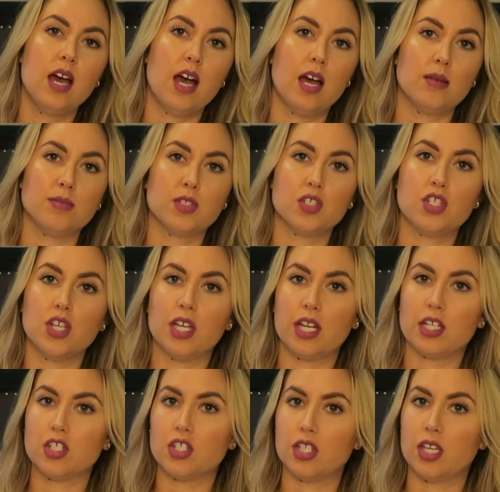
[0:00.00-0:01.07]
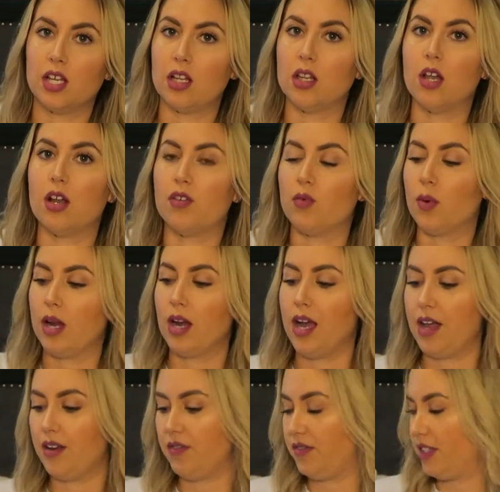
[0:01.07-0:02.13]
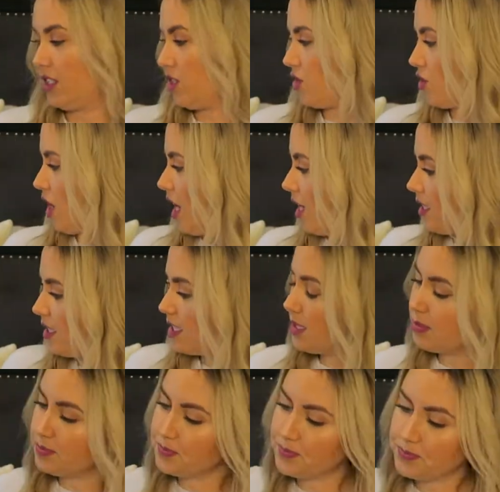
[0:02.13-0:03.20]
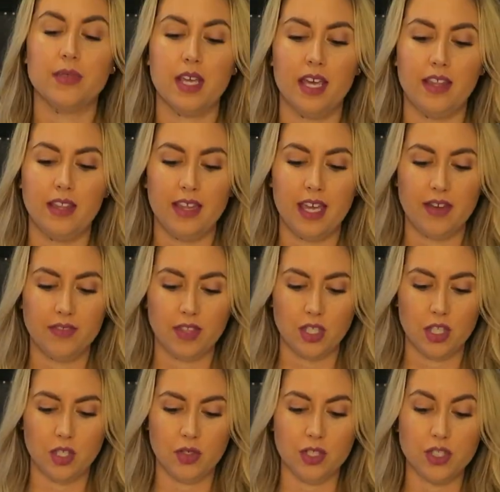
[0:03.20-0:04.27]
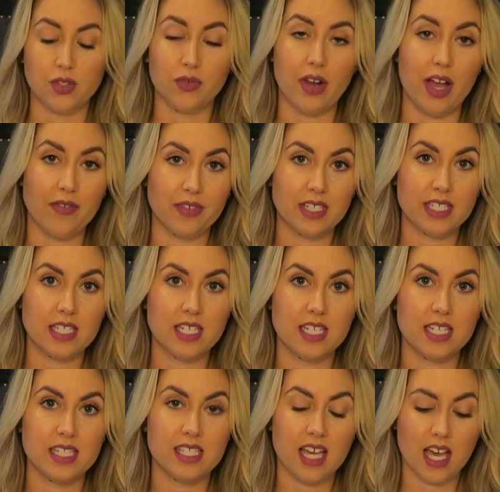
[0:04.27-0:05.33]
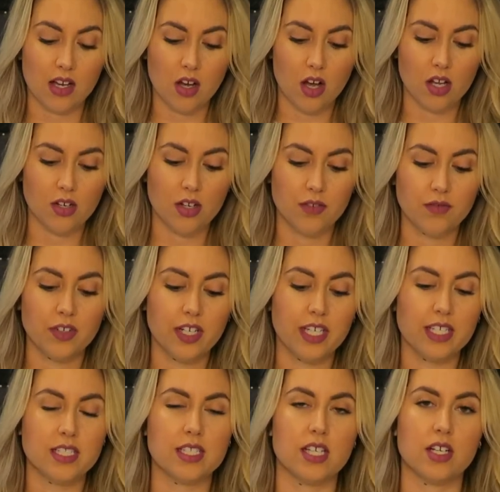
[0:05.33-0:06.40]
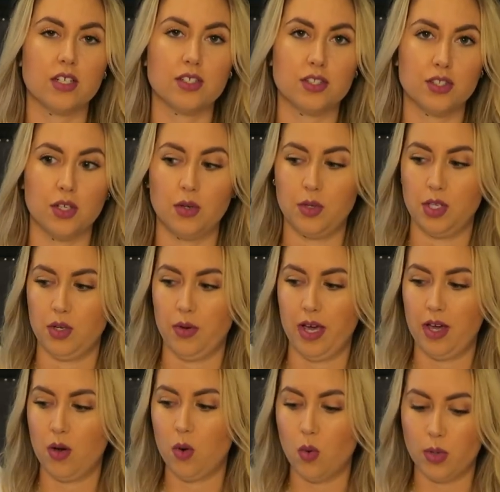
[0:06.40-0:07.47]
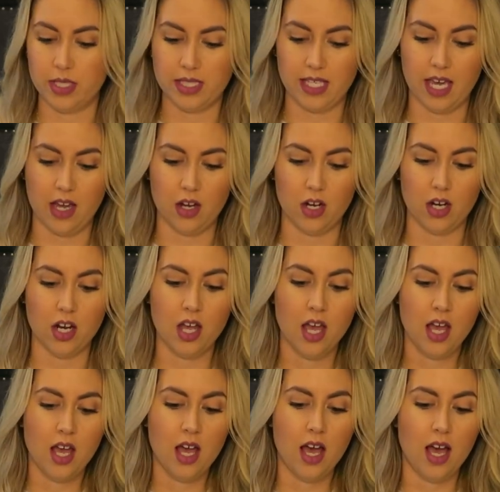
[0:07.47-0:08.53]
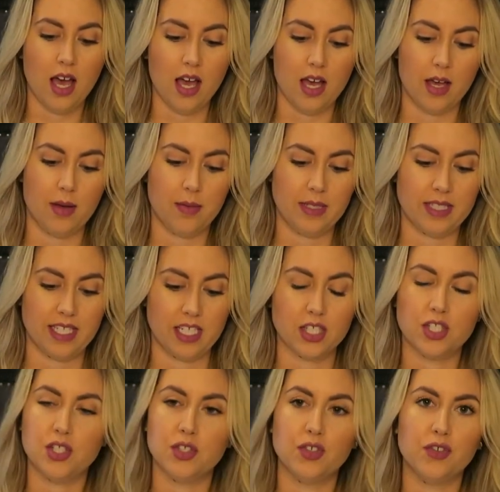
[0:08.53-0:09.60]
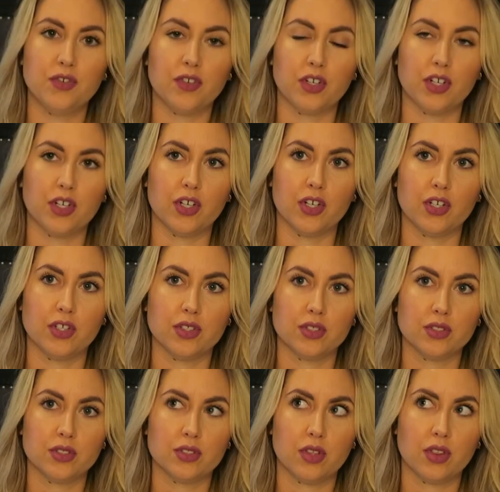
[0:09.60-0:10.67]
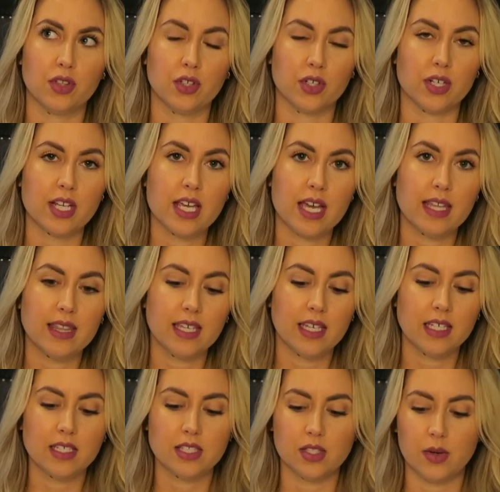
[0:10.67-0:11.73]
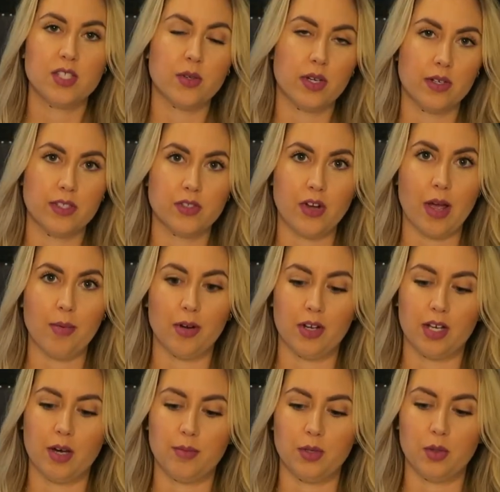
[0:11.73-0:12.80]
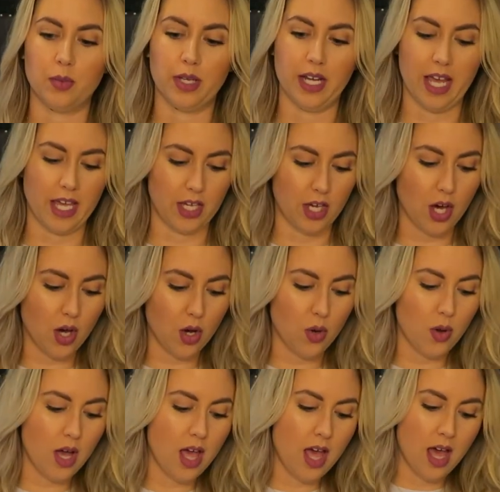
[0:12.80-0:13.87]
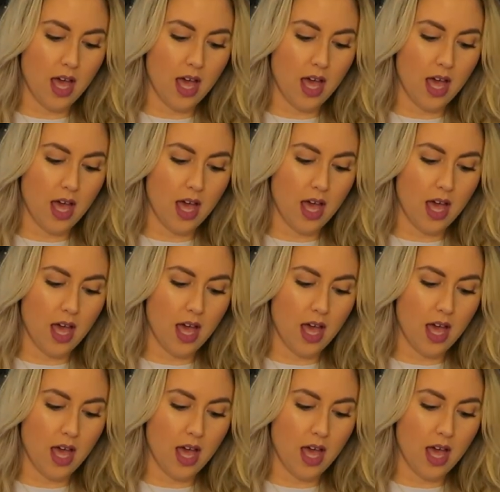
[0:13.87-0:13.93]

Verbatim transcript: Um, so she can actually get a lot of wear out of this dress. And then I have the cutest graphic tees at Cotton On for Kids. They are so cute. I always get her. Um, it's like two for 30, I think. So, so I always grab her a couple when I go.